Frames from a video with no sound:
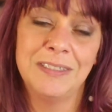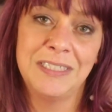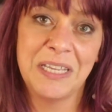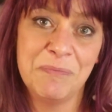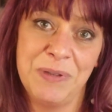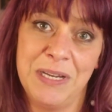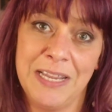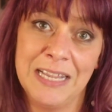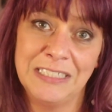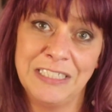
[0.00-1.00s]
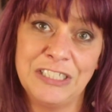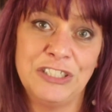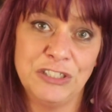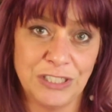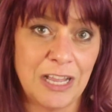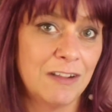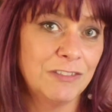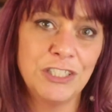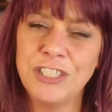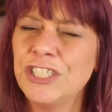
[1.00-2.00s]
to compete against
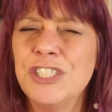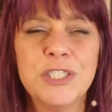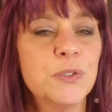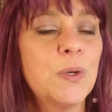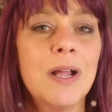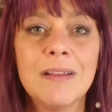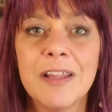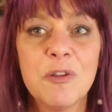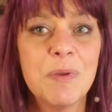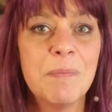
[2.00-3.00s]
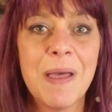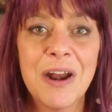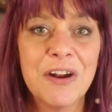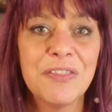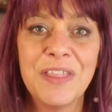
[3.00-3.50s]
yourself, just to do a little bit better